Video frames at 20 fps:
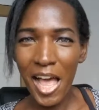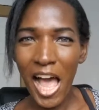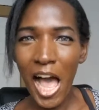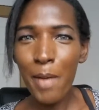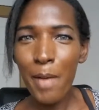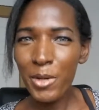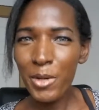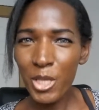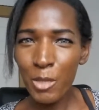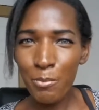
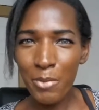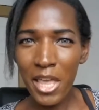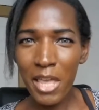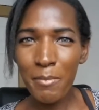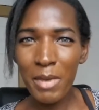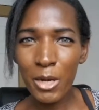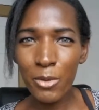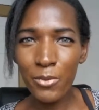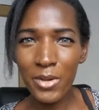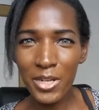"How about you pay
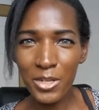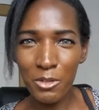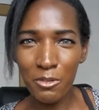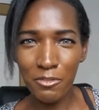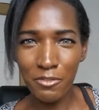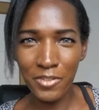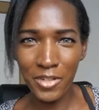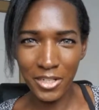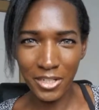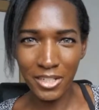my rent, you
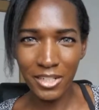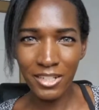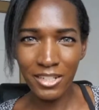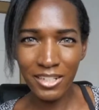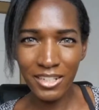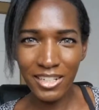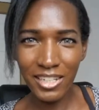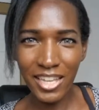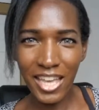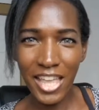fucker,
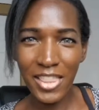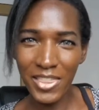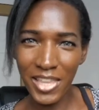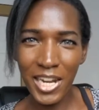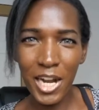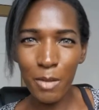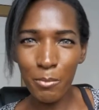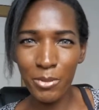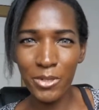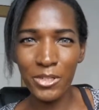and
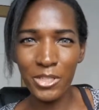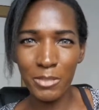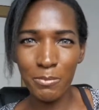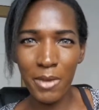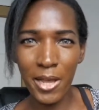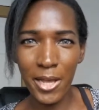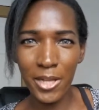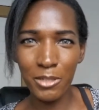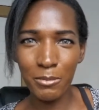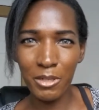then I'll put a
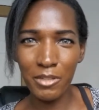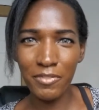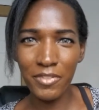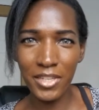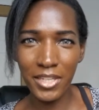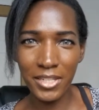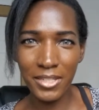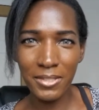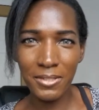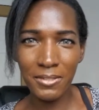smile on my
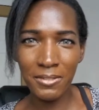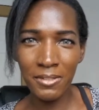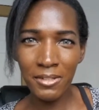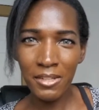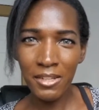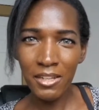face."